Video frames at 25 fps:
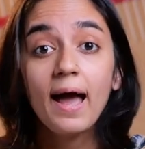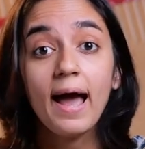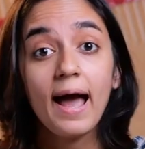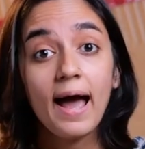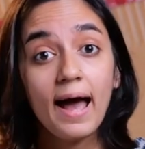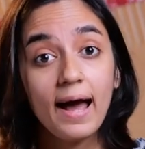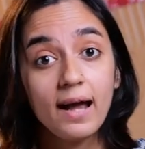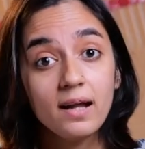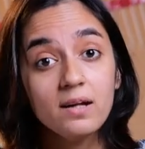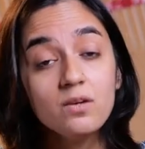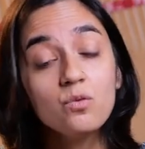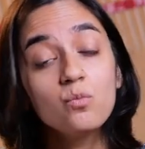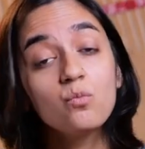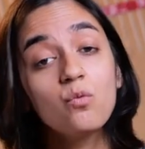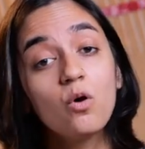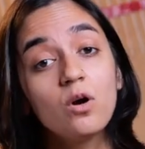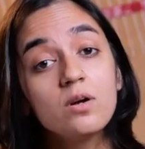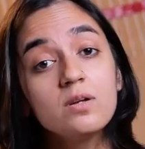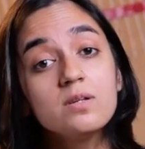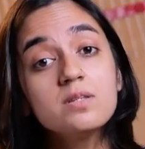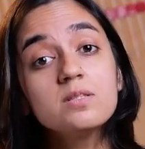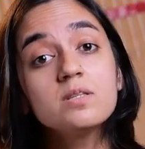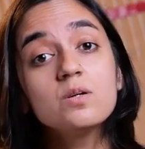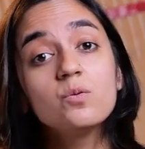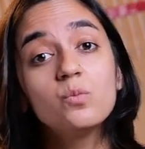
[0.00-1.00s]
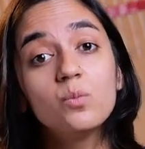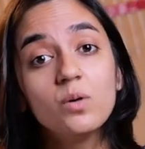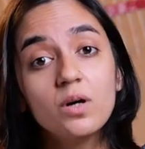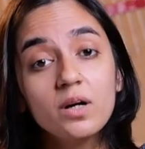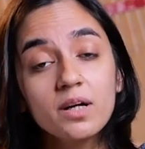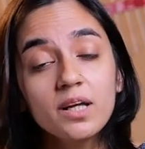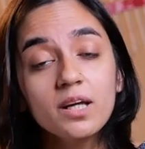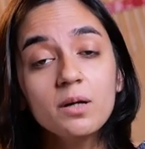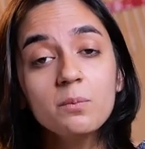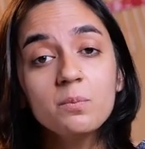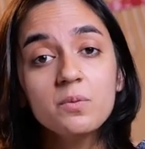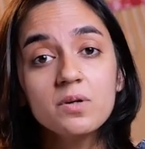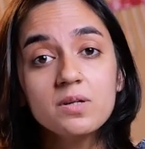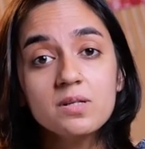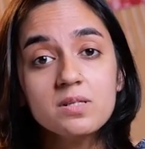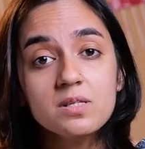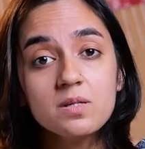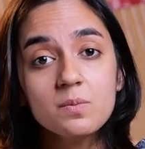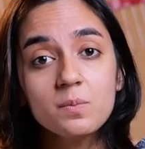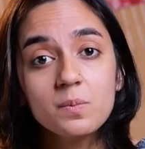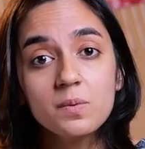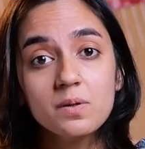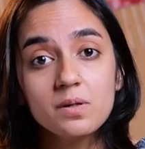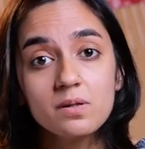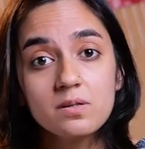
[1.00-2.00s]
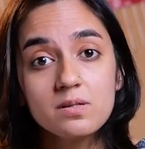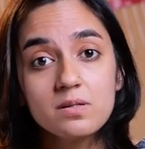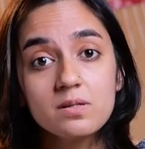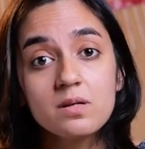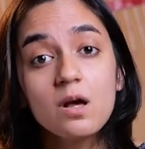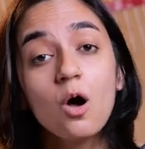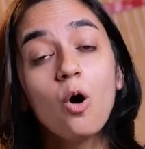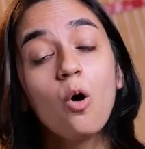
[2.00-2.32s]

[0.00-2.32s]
and what is the working principle